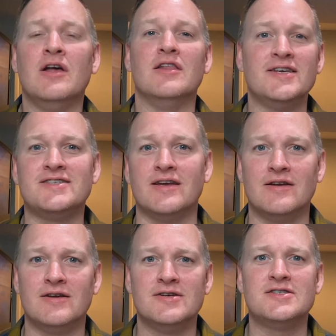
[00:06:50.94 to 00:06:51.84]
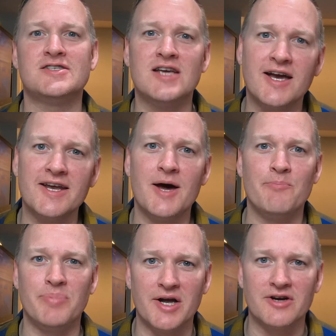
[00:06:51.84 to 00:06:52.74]
Listen, suck it
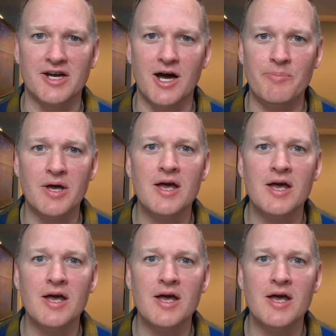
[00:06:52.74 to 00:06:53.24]
up, Buttercup.